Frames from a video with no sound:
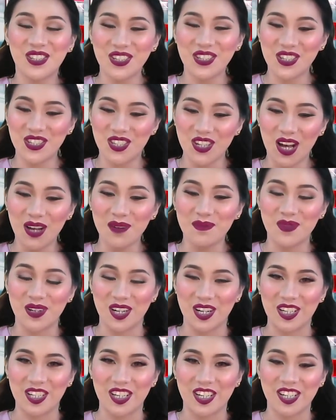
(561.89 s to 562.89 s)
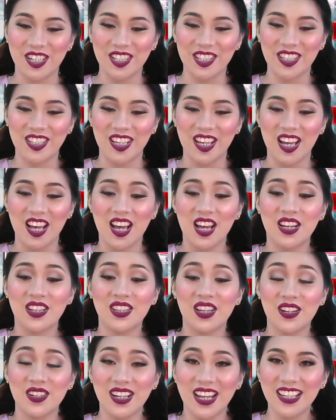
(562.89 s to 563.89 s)
Good job, learners!
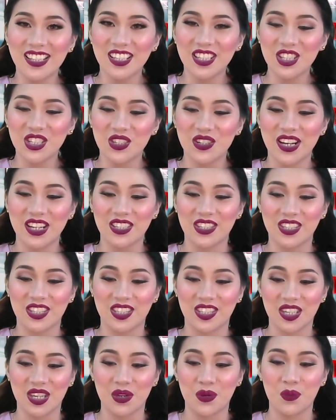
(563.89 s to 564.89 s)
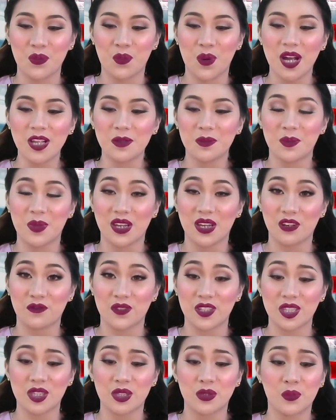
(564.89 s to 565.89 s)
Now let us try to see what
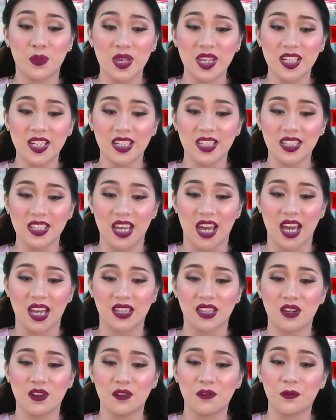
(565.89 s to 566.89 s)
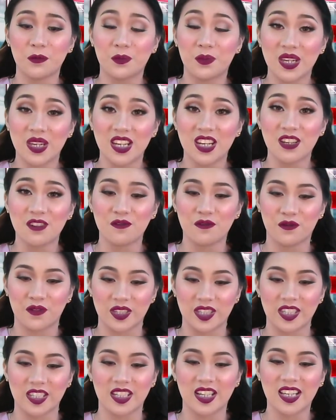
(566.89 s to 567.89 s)
benefits we can get of being
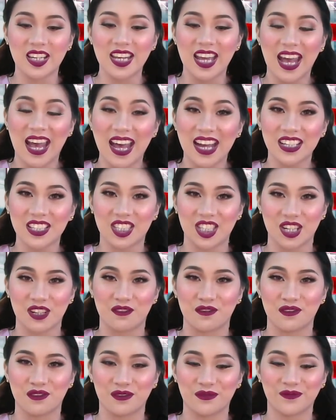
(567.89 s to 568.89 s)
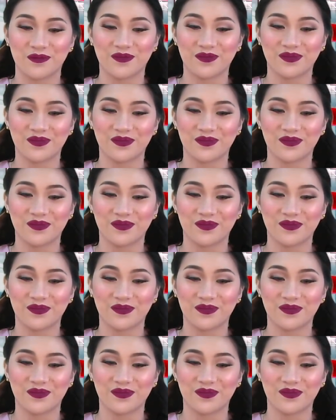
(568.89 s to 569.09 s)
physically active.